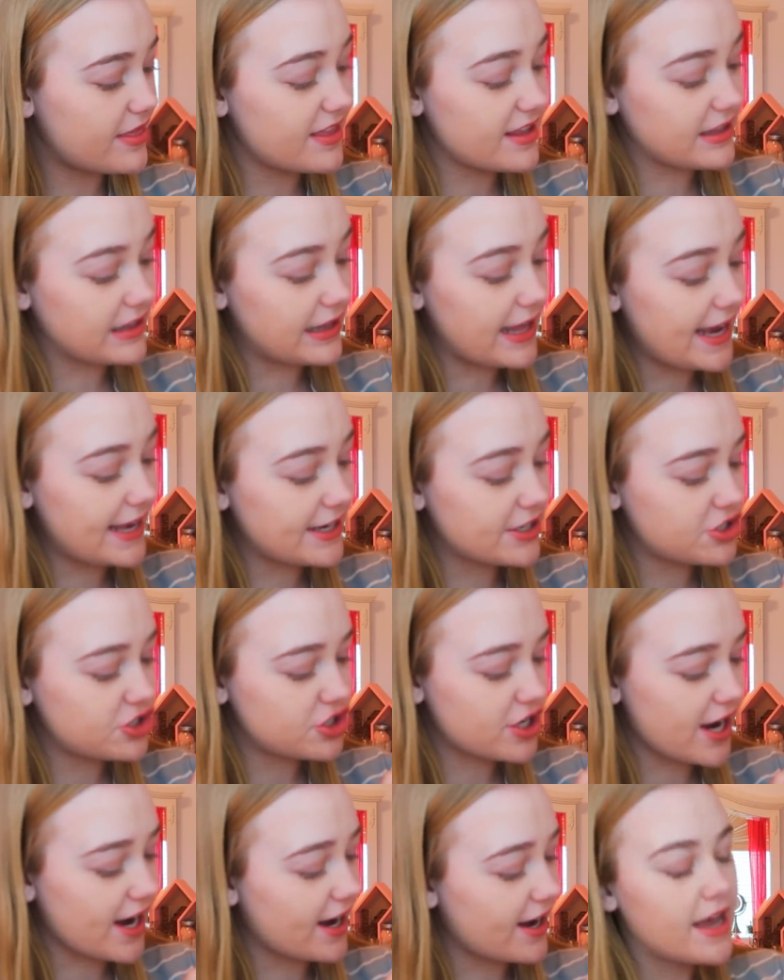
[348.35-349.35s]
the lightest
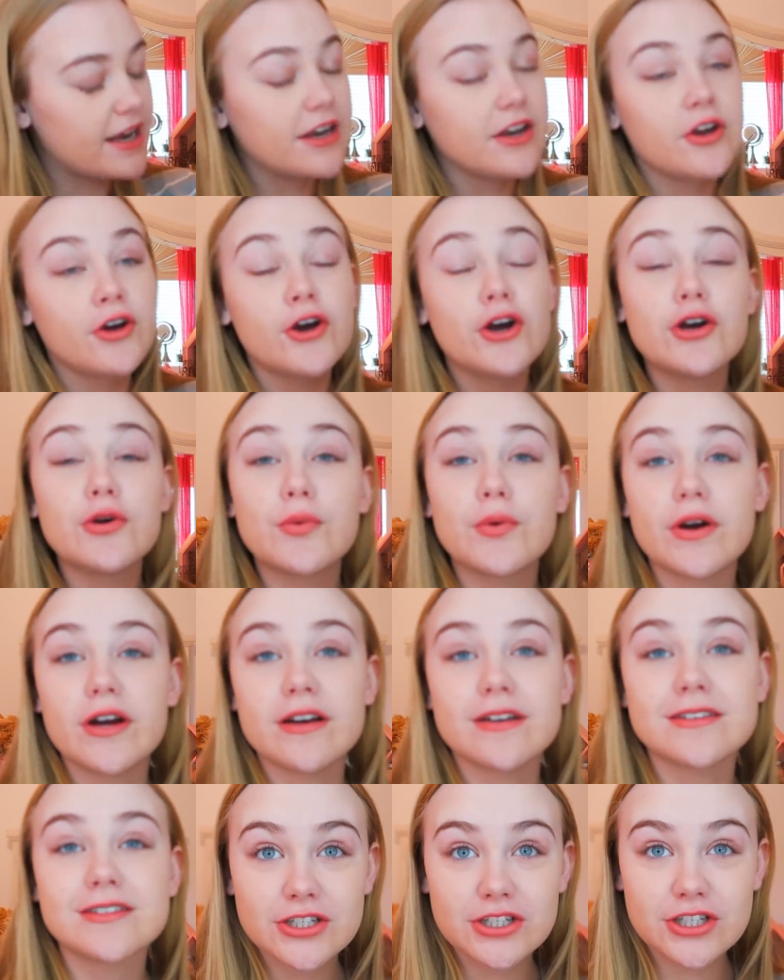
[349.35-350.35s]
shade and in her
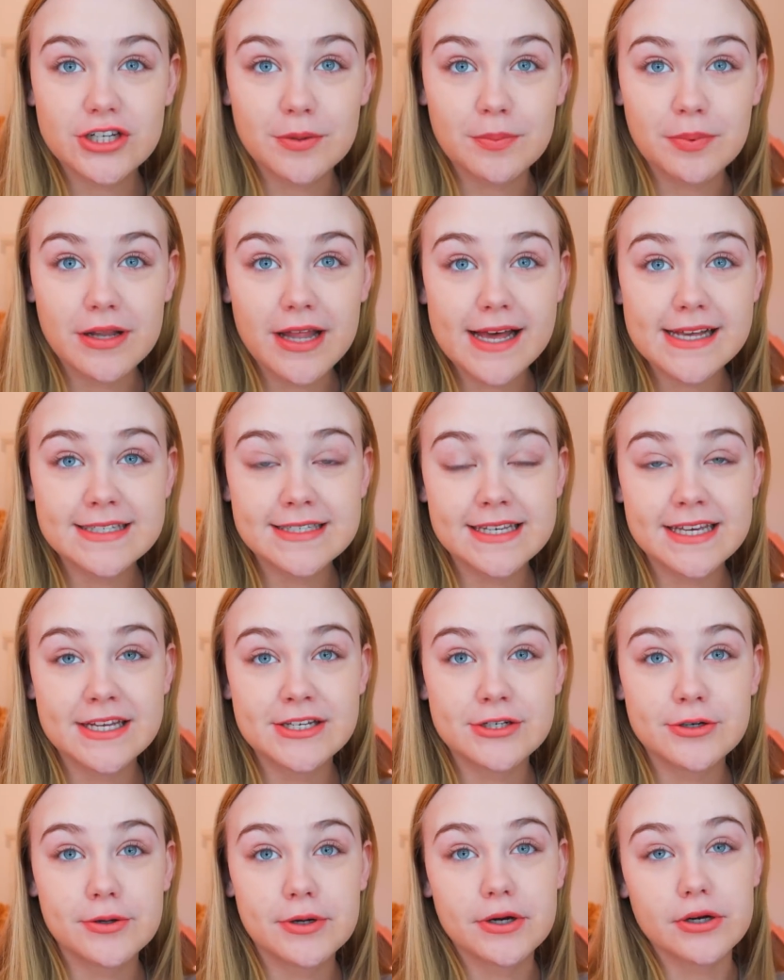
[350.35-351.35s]
words, she applies it
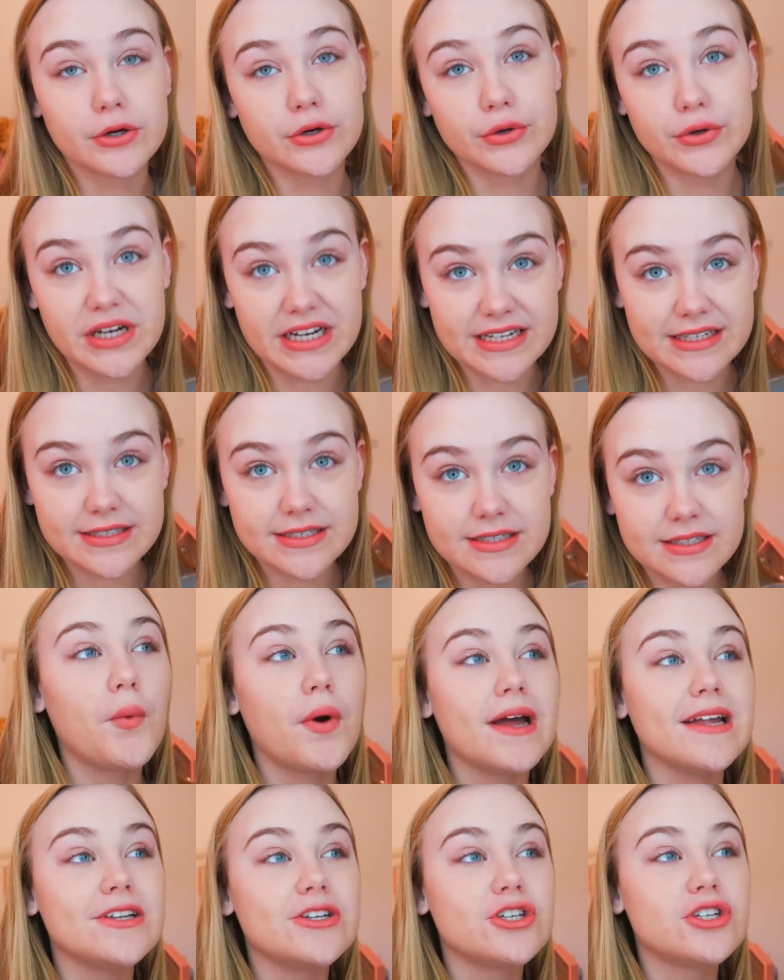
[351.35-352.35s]
into her crease,
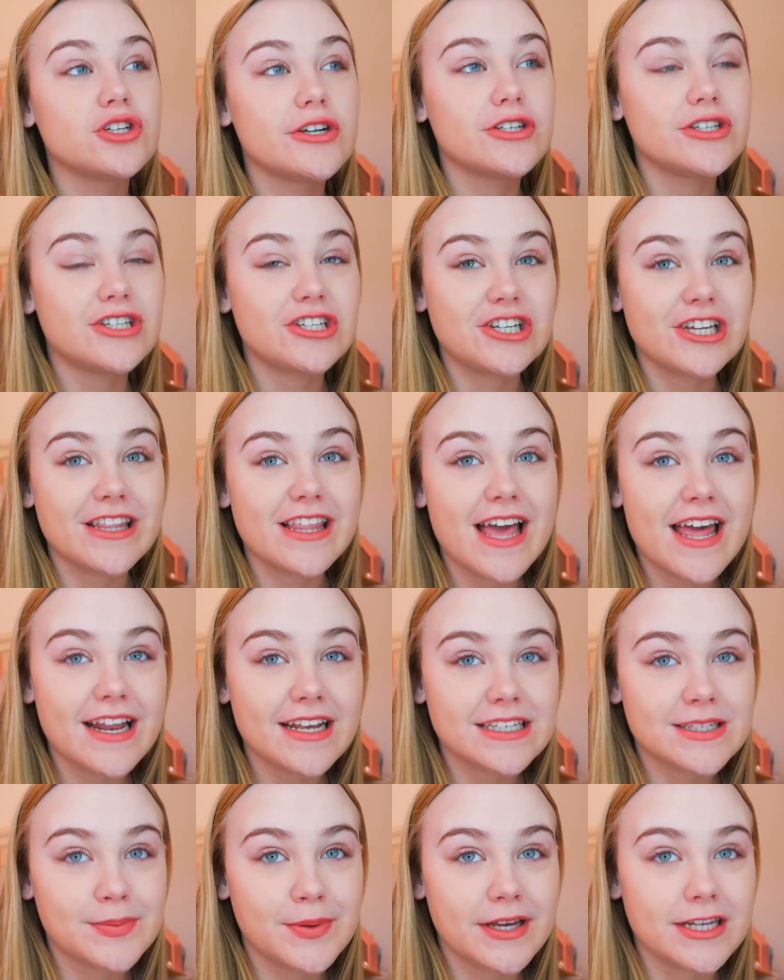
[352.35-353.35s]
which she then
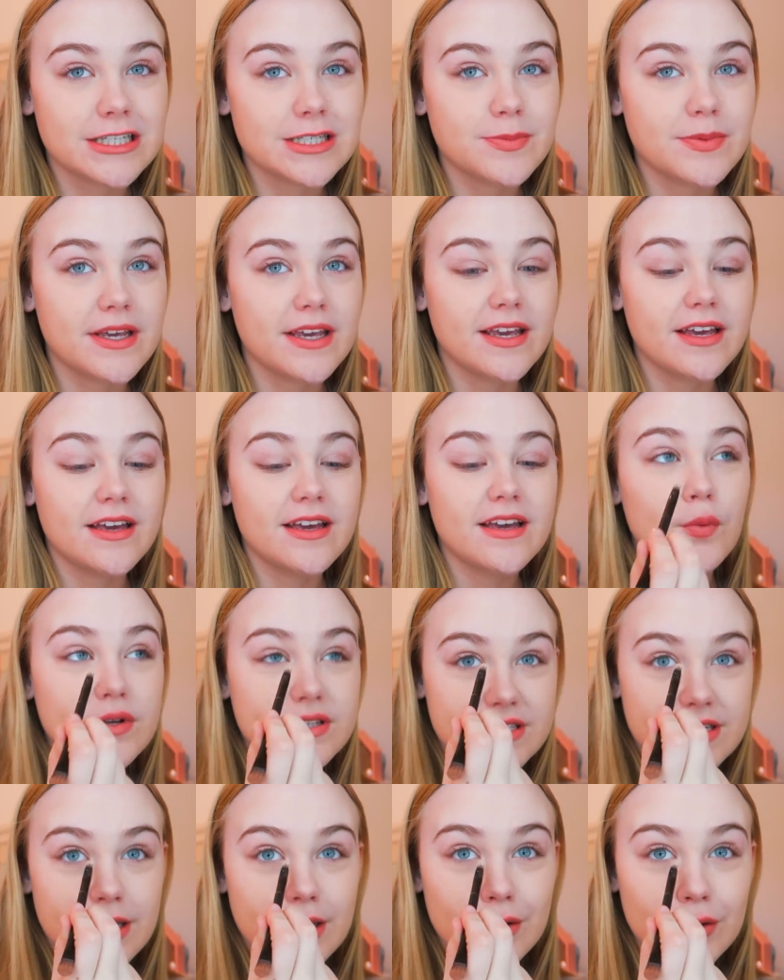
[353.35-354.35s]
explained to me
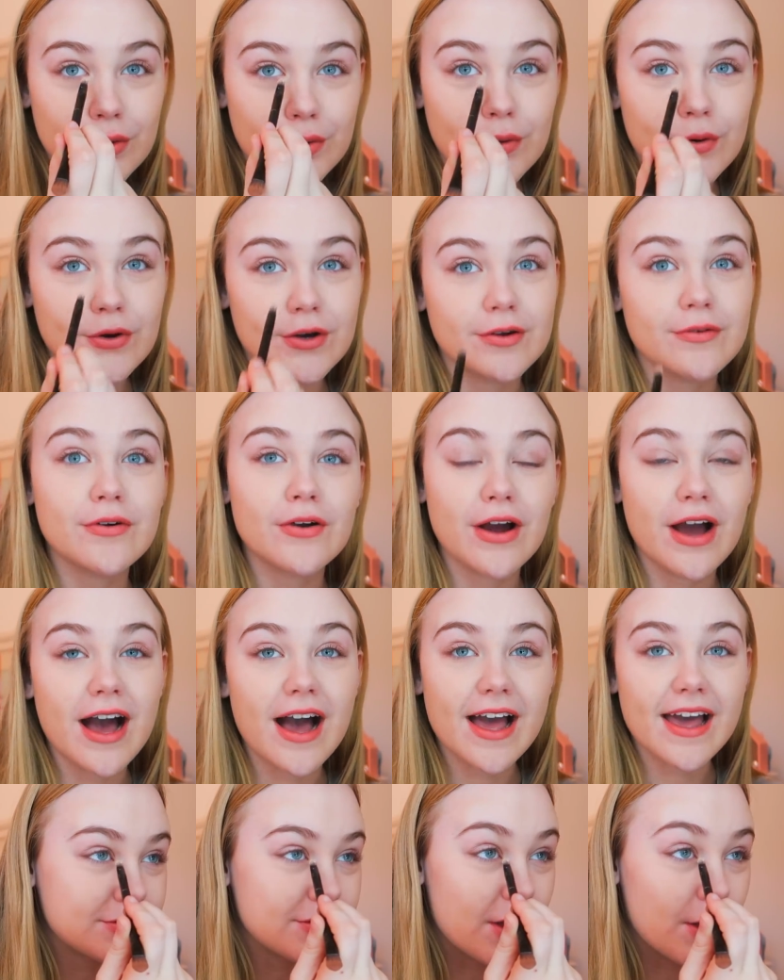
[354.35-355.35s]
was the inner corner of her
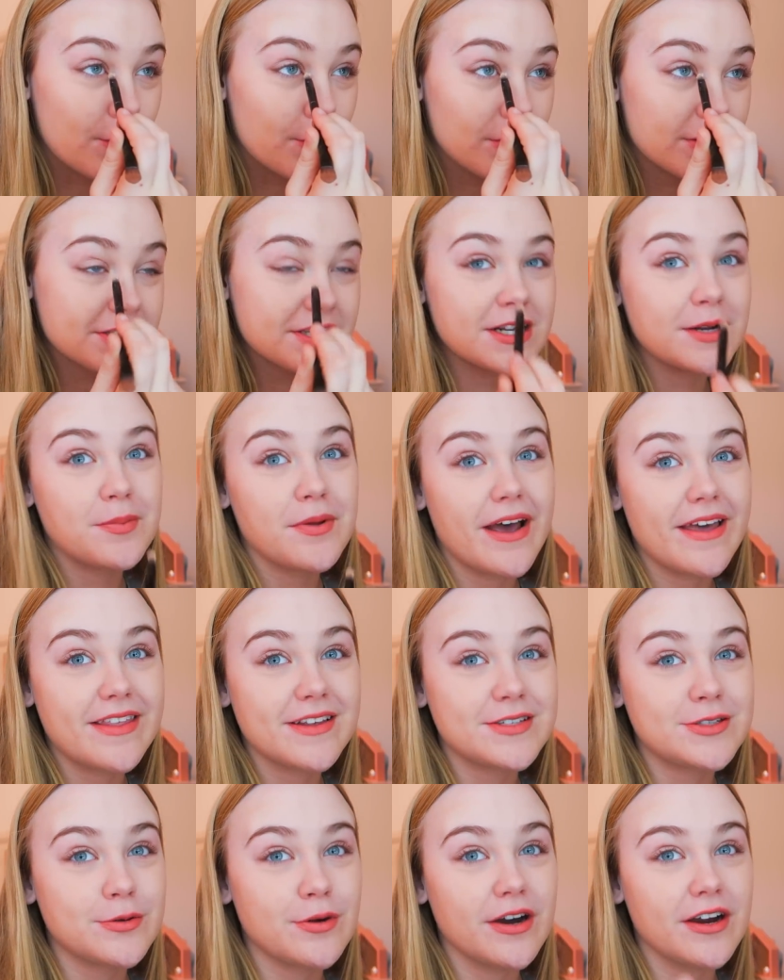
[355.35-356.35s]
eye. So we're just gonna apply
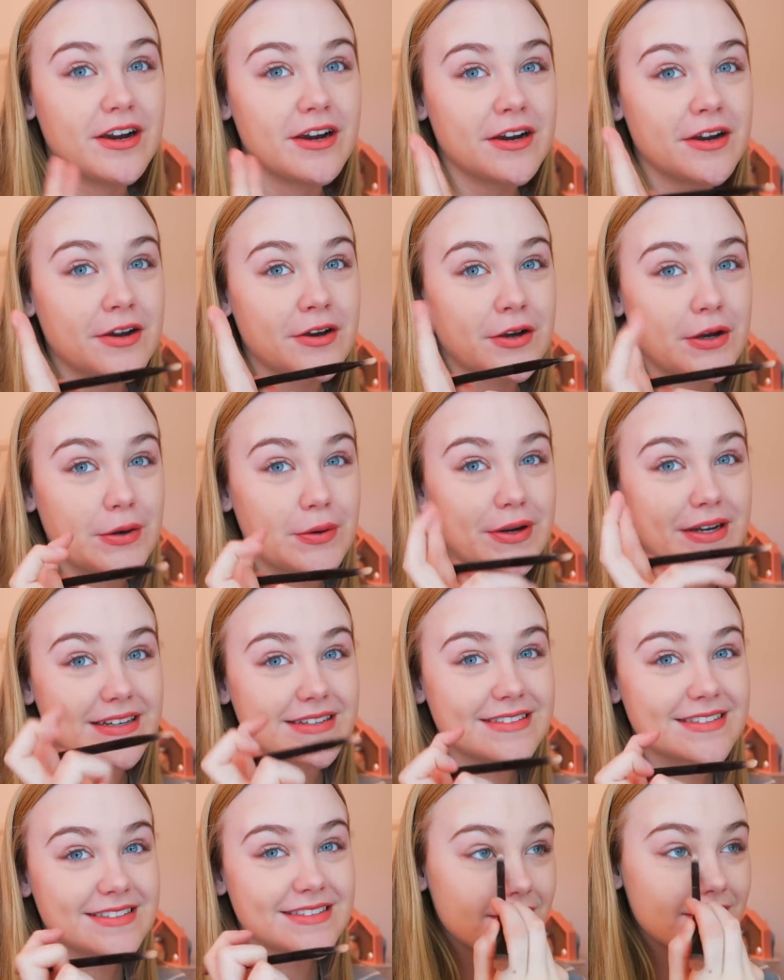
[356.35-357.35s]
this to our
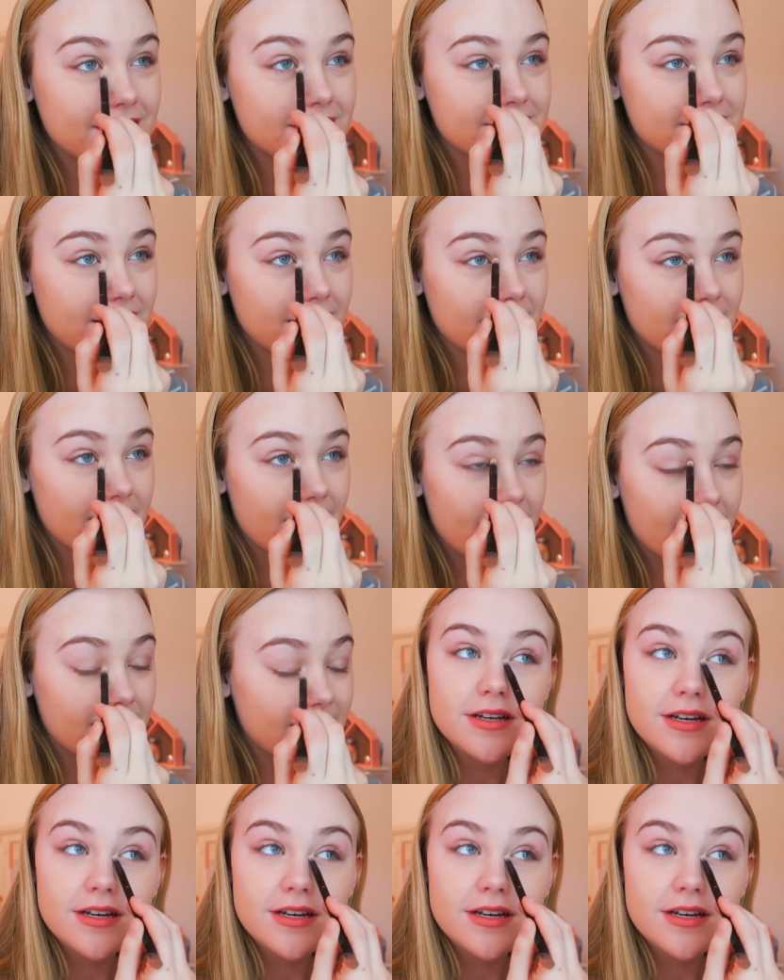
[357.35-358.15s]
crease. Just like that.